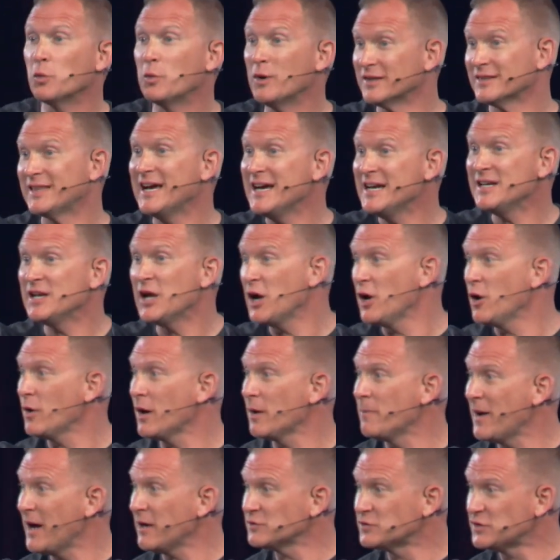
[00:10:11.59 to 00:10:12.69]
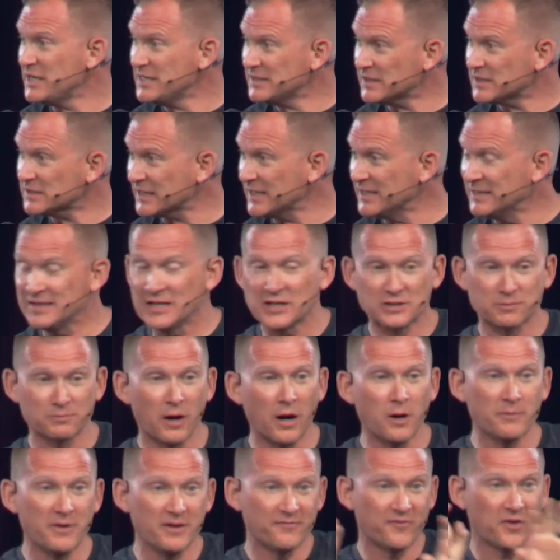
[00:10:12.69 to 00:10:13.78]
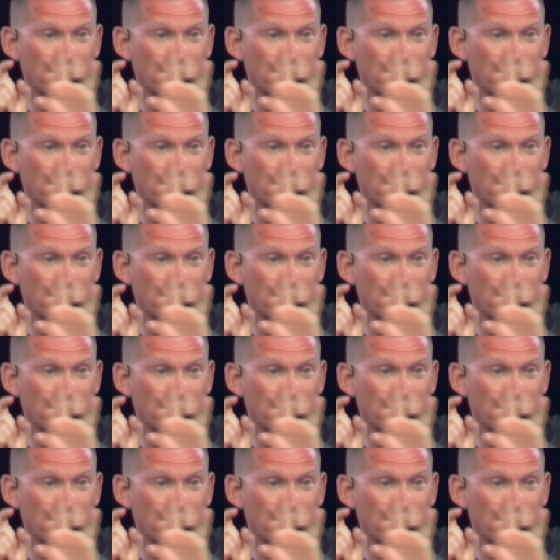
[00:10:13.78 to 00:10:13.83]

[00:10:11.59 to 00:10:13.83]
what they know about Jesus in this moment